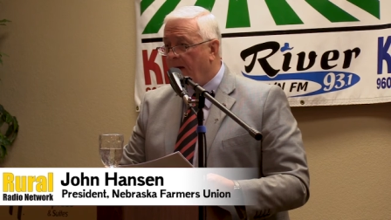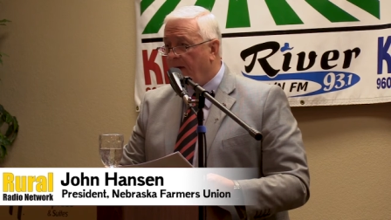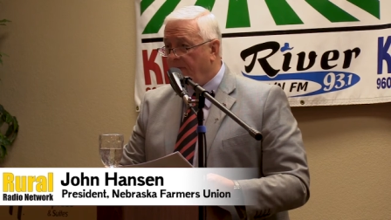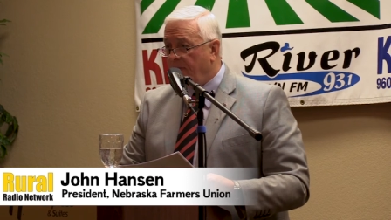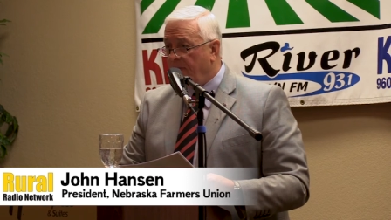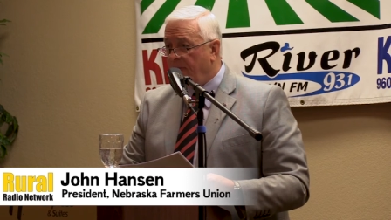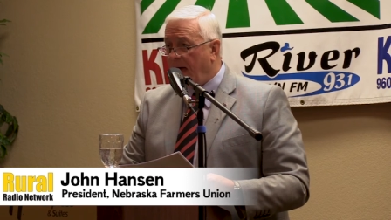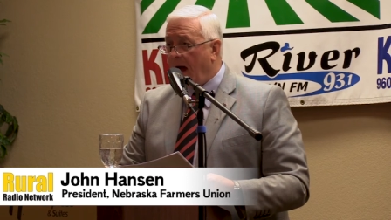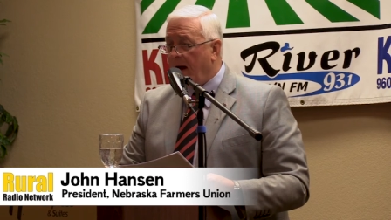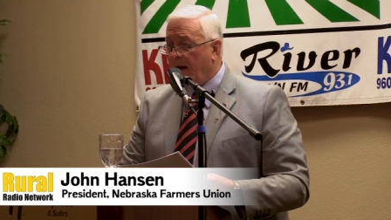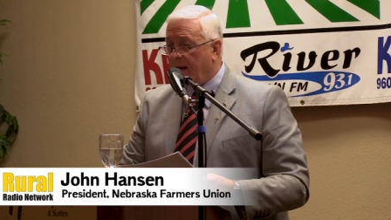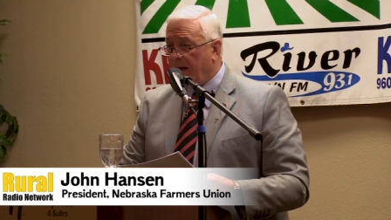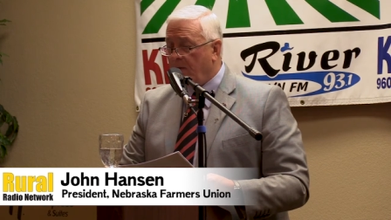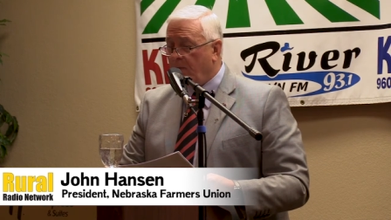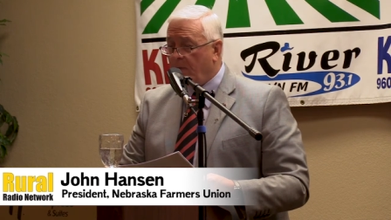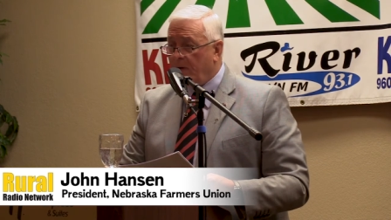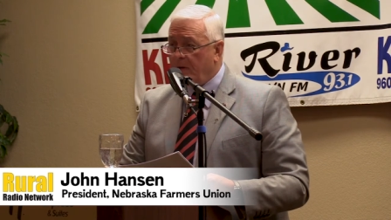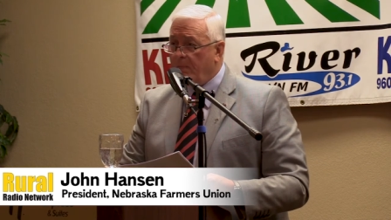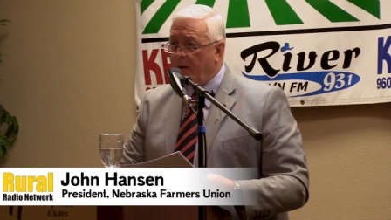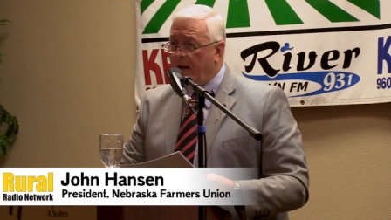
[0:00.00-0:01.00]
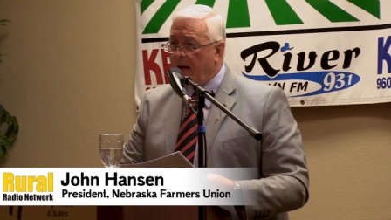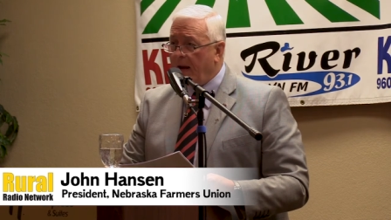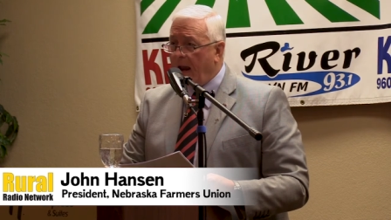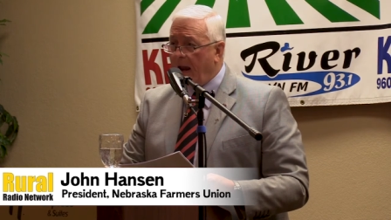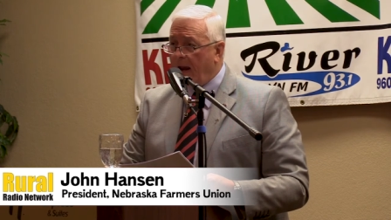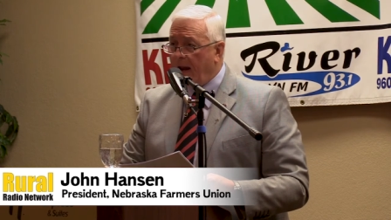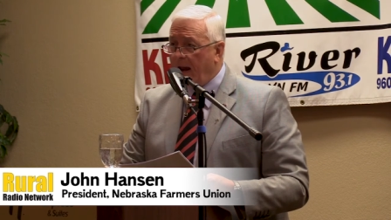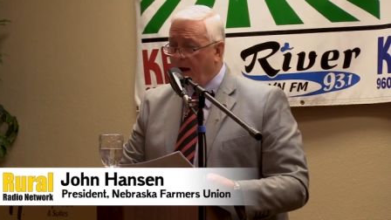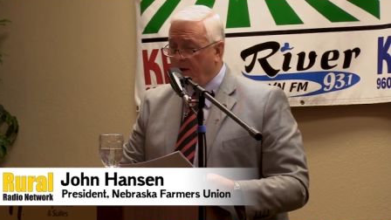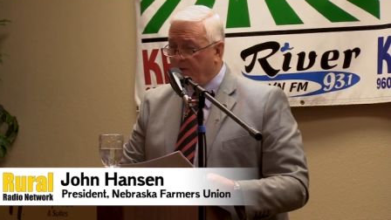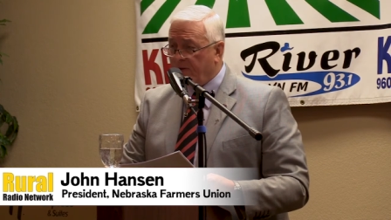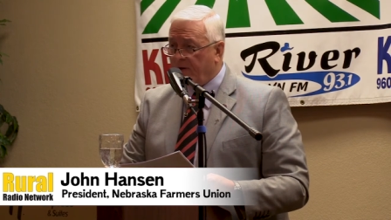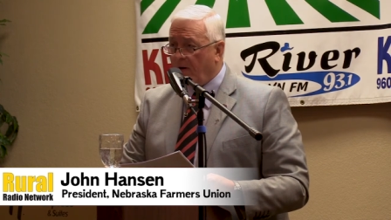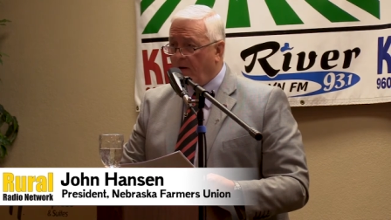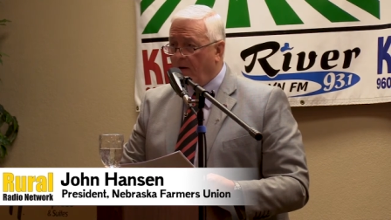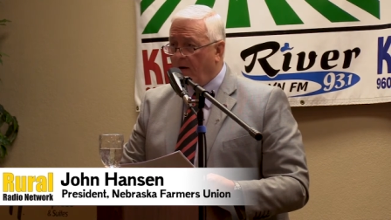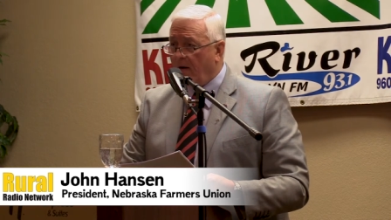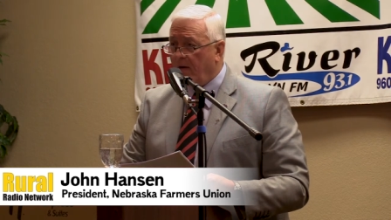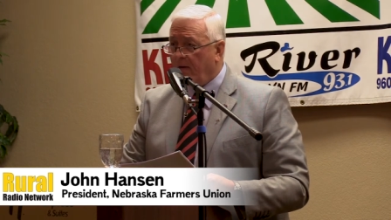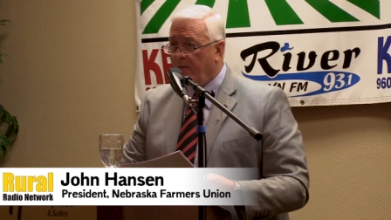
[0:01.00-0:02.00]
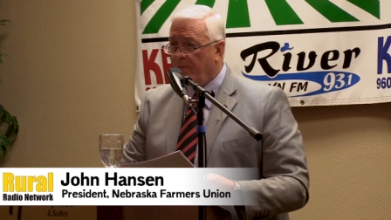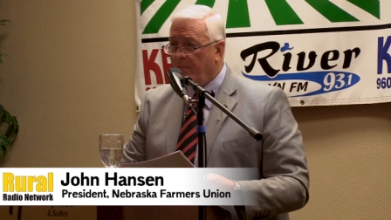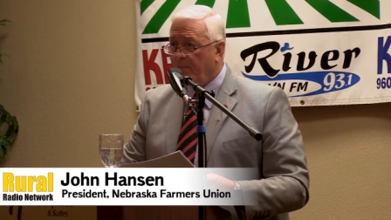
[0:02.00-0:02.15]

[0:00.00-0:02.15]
that it would be ethanol.